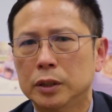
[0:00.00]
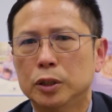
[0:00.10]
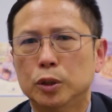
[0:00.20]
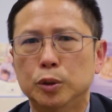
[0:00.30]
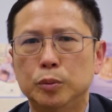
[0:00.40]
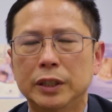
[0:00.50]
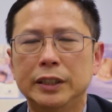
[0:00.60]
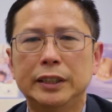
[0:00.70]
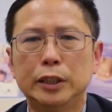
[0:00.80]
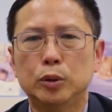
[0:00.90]
So you
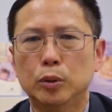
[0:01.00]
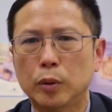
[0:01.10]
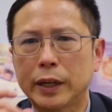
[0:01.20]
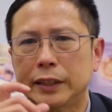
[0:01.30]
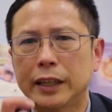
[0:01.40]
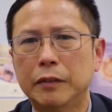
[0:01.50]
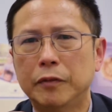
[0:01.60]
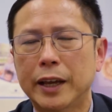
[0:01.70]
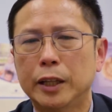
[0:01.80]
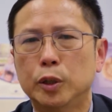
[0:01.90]
really need to look at that
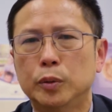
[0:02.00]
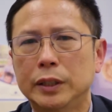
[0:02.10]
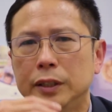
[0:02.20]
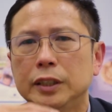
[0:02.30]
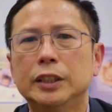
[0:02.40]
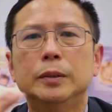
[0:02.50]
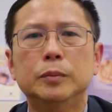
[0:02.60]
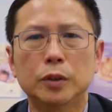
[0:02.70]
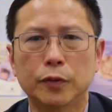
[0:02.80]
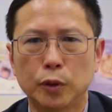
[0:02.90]
value in
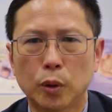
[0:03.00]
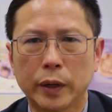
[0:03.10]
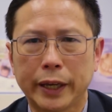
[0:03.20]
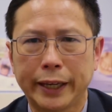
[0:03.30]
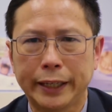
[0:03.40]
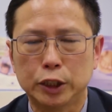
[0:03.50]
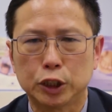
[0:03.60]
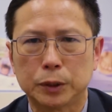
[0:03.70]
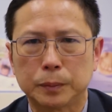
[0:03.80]
terms of your age.